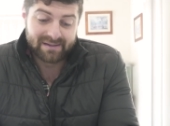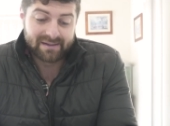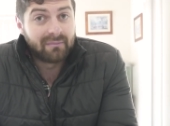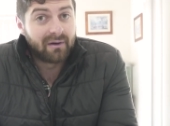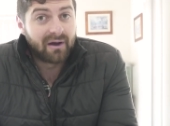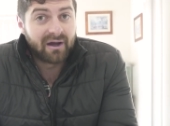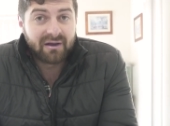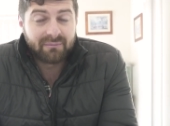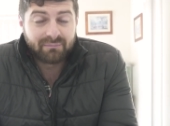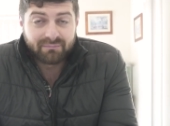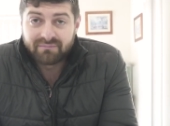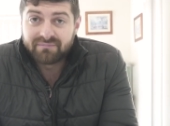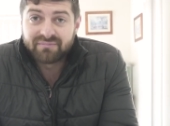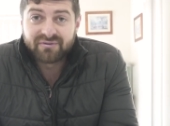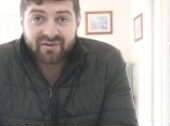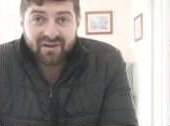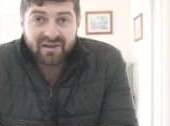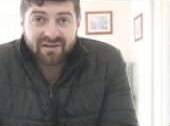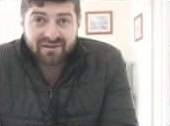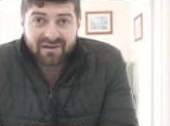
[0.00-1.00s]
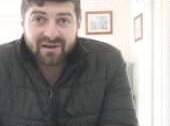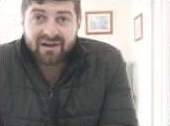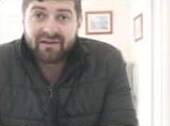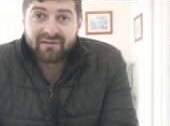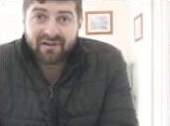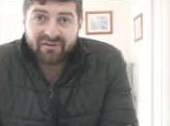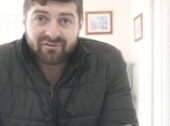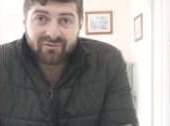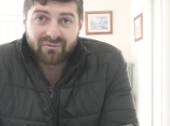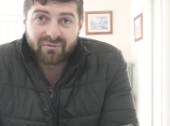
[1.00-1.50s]
I said, "Yeah,
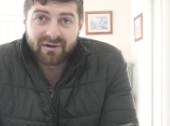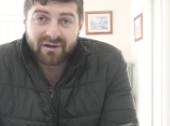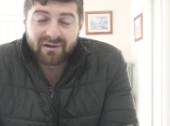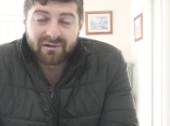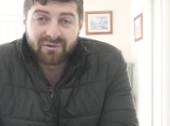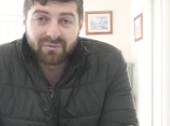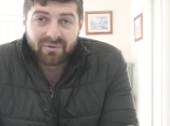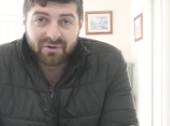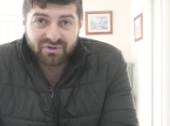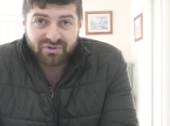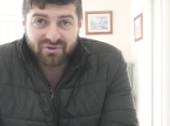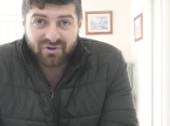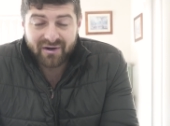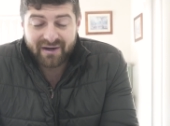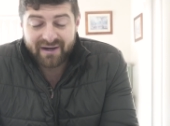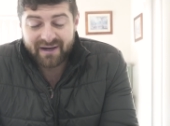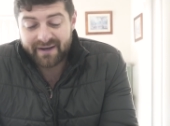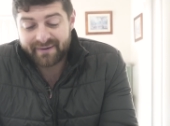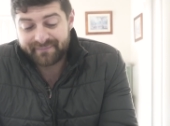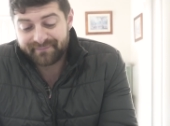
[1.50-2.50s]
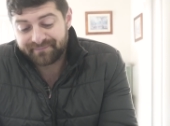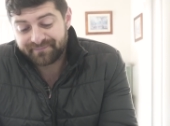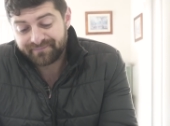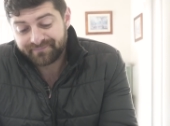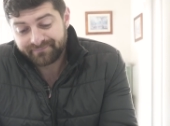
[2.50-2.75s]
that's the reticle I want to try out."